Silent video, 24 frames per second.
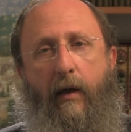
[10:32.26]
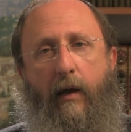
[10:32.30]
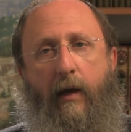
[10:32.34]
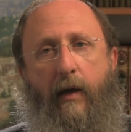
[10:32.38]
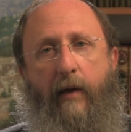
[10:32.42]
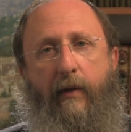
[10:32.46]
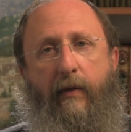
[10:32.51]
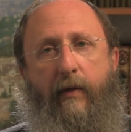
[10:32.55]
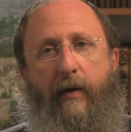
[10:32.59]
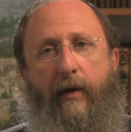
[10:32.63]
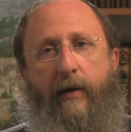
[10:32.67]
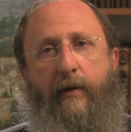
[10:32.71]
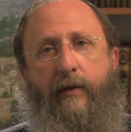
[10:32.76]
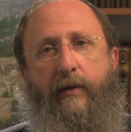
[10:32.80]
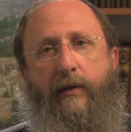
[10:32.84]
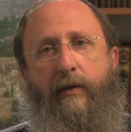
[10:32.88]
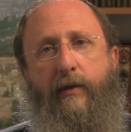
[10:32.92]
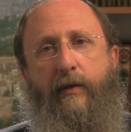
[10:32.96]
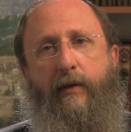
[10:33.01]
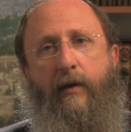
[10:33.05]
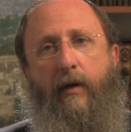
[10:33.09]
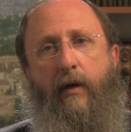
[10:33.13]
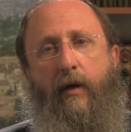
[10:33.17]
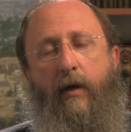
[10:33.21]
And
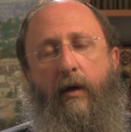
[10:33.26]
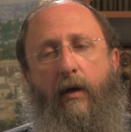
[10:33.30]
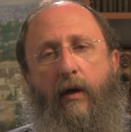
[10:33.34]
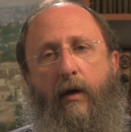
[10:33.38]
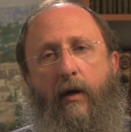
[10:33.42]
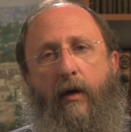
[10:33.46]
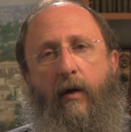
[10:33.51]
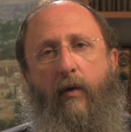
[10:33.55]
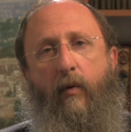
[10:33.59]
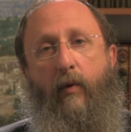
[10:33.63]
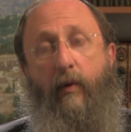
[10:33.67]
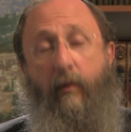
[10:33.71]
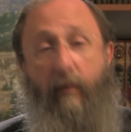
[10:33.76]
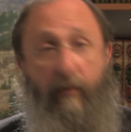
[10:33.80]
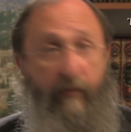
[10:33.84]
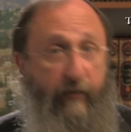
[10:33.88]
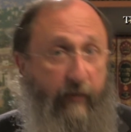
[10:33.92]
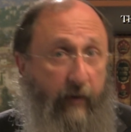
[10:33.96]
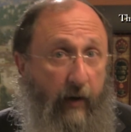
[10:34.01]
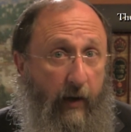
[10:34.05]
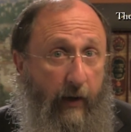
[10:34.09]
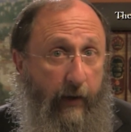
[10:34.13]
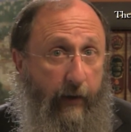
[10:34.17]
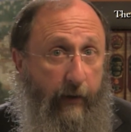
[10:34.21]
thus, we will
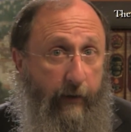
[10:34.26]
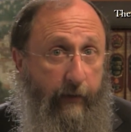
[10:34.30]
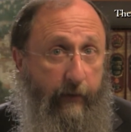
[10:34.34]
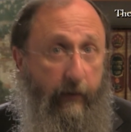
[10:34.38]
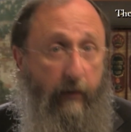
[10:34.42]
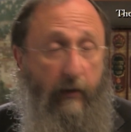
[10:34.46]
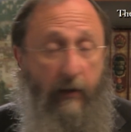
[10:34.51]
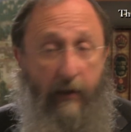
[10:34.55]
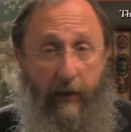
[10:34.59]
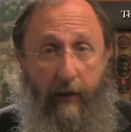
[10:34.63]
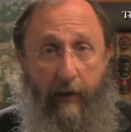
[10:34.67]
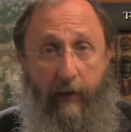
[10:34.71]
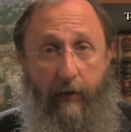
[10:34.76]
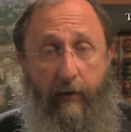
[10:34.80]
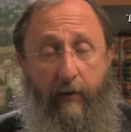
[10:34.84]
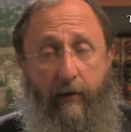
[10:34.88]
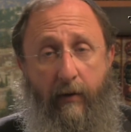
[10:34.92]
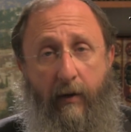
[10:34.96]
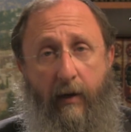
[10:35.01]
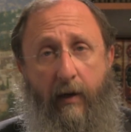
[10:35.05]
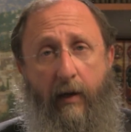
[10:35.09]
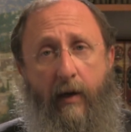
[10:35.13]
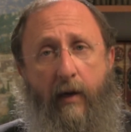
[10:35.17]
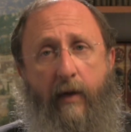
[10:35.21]
find later
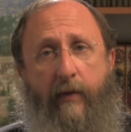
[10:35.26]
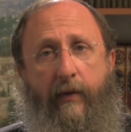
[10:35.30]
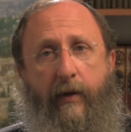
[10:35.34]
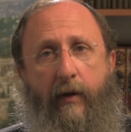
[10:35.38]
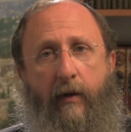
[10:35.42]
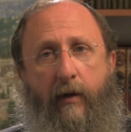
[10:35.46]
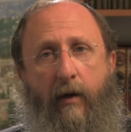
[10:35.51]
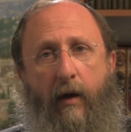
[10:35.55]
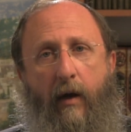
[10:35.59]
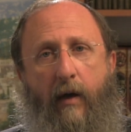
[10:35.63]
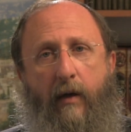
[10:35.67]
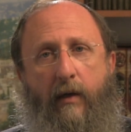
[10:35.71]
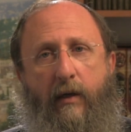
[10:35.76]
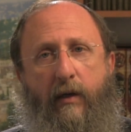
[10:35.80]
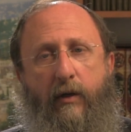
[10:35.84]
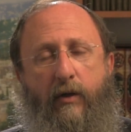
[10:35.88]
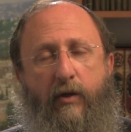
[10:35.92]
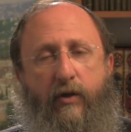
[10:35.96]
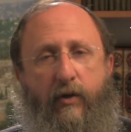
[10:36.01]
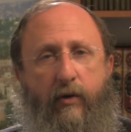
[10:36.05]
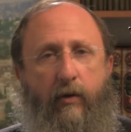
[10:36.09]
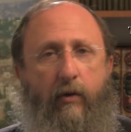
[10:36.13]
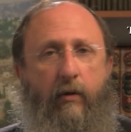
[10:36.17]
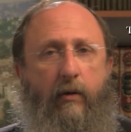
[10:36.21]
that God
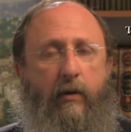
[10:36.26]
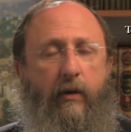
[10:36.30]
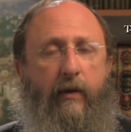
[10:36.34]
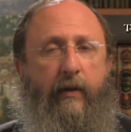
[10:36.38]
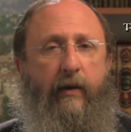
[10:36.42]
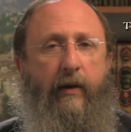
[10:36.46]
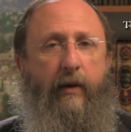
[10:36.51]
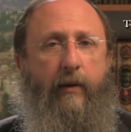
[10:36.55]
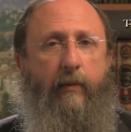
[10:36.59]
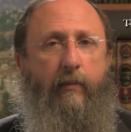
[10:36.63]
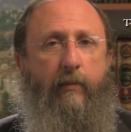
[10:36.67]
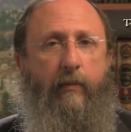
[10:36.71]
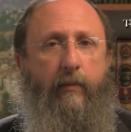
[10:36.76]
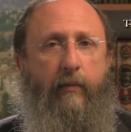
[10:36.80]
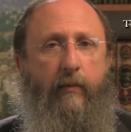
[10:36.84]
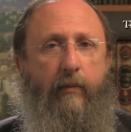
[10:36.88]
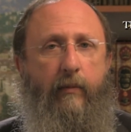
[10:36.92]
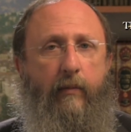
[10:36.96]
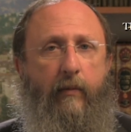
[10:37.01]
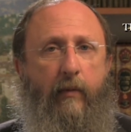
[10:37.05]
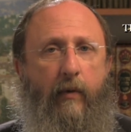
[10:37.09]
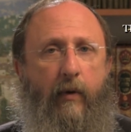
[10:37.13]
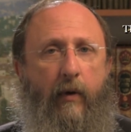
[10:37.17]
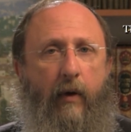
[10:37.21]
consoled them
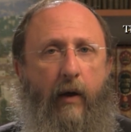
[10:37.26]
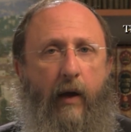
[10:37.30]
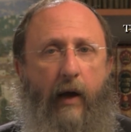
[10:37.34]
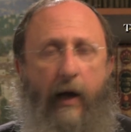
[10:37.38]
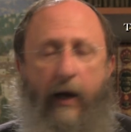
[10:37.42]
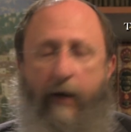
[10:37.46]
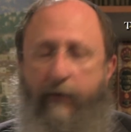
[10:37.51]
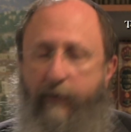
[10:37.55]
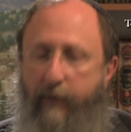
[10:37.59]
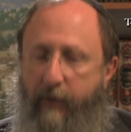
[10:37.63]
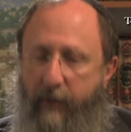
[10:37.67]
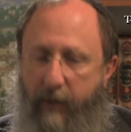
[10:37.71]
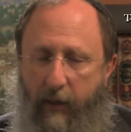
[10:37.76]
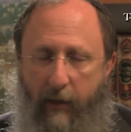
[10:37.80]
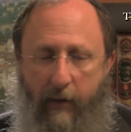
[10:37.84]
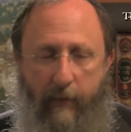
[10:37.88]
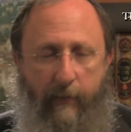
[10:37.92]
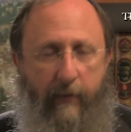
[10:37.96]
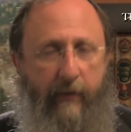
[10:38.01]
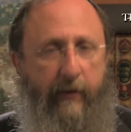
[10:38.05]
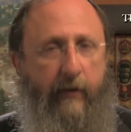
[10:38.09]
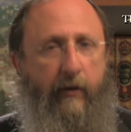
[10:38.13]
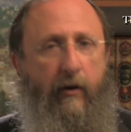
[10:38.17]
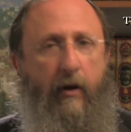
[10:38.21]
after
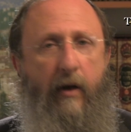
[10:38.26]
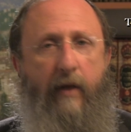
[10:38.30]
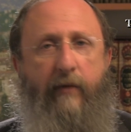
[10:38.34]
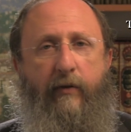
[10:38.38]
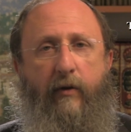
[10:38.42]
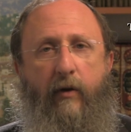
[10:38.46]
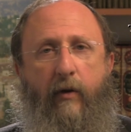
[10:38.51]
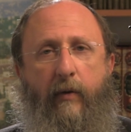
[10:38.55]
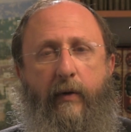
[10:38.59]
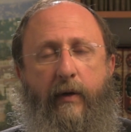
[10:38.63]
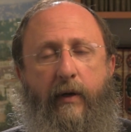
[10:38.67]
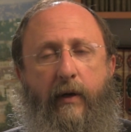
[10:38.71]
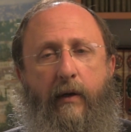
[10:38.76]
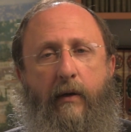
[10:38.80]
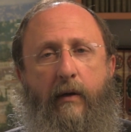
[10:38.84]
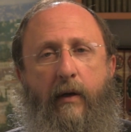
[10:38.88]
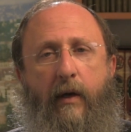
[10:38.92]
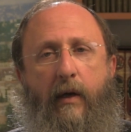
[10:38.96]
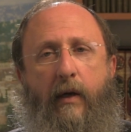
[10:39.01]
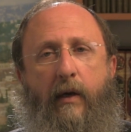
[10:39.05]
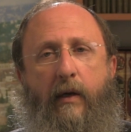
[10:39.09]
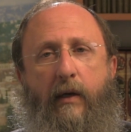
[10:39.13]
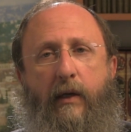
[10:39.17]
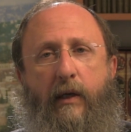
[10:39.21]
telling them they're not even going in,
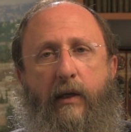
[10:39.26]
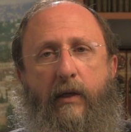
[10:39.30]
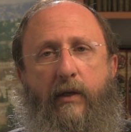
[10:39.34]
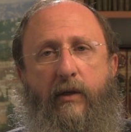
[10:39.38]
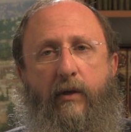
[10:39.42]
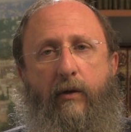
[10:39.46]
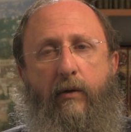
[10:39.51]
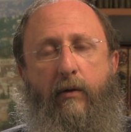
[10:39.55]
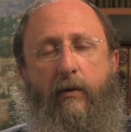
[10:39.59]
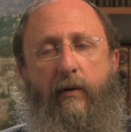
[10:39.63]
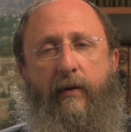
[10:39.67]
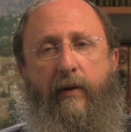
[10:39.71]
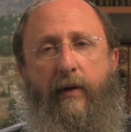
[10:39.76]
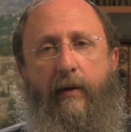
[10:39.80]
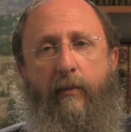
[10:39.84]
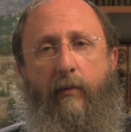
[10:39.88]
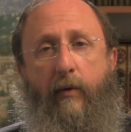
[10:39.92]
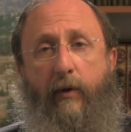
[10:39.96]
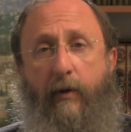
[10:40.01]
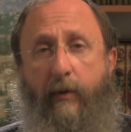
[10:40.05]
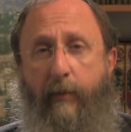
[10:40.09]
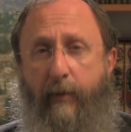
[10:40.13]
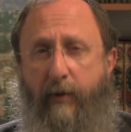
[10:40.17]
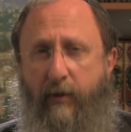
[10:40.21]
consoled them.
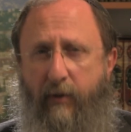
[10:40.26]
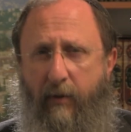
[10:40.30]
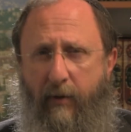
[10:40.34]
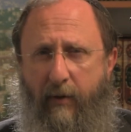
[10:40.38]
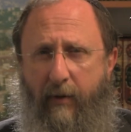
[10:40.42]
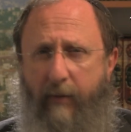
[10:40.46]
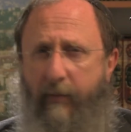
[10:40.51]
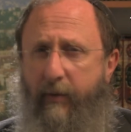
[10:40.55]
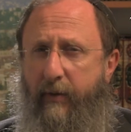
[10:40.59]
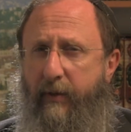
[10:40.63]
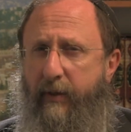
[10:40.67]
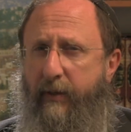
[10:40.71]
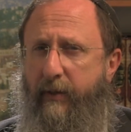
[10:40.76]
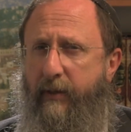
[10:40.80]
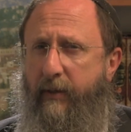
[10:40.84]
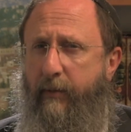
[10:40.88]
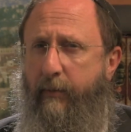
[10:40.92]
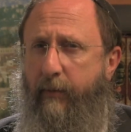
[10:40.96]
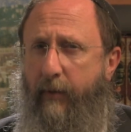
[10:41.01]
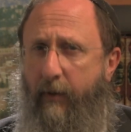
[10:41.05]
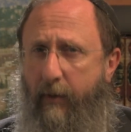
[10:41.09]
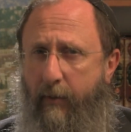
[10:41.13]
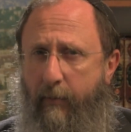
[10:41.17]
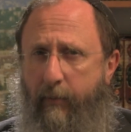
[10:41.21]
We're going to be talking about this
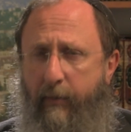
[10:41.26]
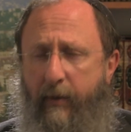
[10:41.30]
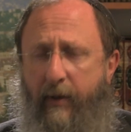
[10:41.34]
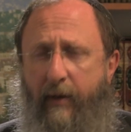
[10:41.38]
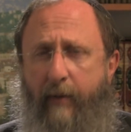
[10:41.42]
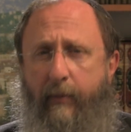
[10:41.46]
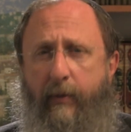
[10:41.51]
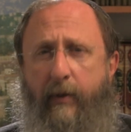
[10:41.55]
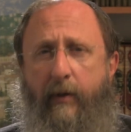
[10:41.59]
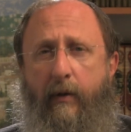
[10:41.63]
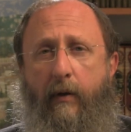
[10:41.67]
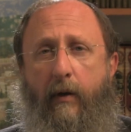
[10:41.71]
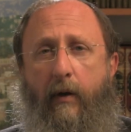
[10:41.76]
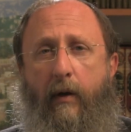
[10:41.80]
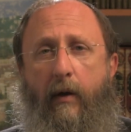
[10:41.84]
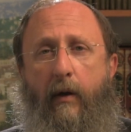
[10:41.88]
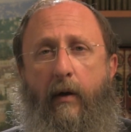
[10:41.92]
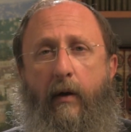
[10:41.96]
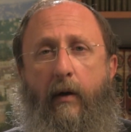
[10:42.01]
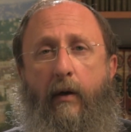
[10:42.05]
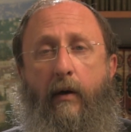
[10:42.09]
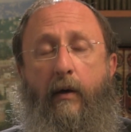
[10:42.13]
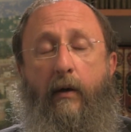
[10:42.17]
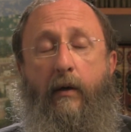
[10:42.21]
in a, in a bit
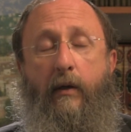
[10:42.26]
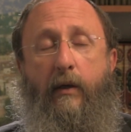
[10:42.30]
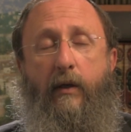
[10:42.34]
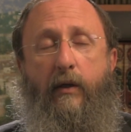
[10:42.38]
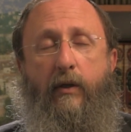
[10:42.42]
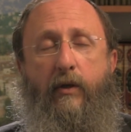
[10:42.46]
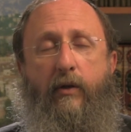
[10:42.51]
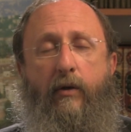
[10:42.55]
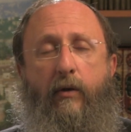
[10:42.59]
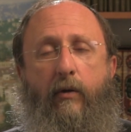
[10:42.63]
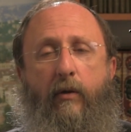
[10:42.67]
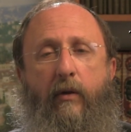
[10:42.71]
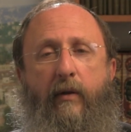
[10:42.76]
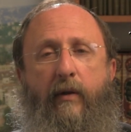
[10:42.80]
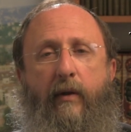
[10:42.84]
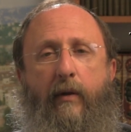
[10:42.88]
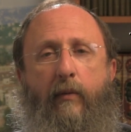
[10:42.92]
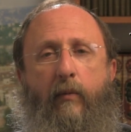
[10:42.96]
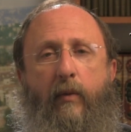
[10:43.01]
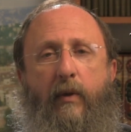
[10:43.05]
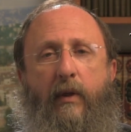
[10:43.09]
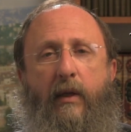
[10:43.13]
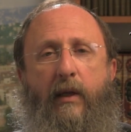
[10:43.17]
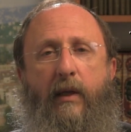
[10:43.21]
consoled
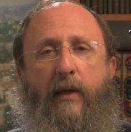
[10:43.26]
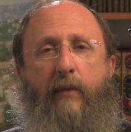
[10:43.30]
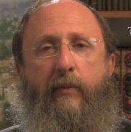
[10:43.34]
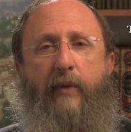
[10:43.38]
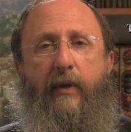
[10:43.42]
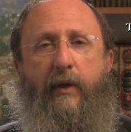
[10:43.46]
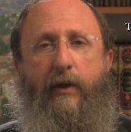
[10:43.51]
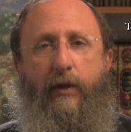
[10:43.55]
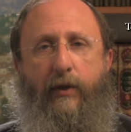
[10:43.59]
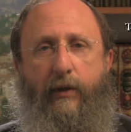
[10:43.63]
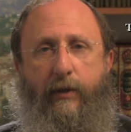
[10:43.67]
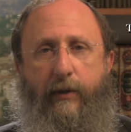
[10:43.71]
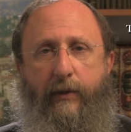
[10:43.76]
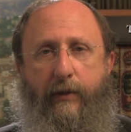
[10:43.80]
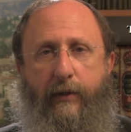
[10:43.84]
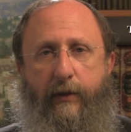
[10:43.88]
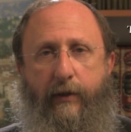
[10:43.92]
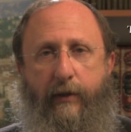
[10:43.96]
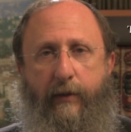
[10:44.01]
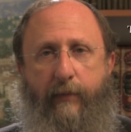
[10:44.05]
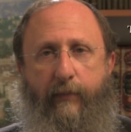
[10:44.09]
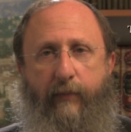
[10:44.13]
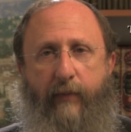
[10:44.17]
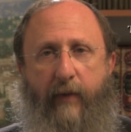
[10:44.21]
them with the
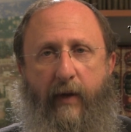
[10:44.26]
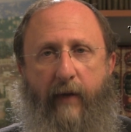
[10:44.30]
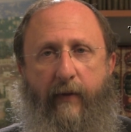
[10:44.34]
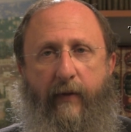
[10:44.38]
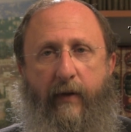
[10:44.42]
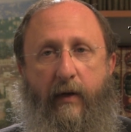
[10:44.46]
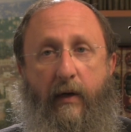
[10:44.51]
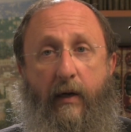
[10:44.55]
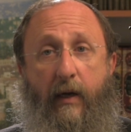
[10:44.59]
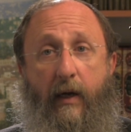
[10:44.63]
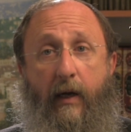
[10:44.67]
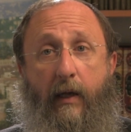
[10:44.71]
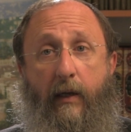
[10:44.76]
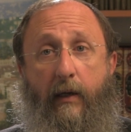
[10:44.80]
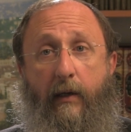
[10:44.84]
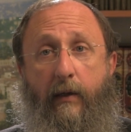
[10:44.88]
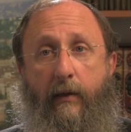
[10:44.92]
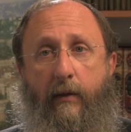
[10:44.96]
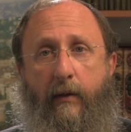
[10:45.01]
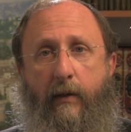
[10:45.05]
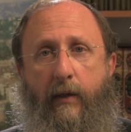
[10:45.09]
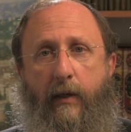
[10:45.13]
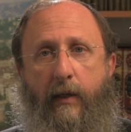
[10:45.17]
libations and the challah,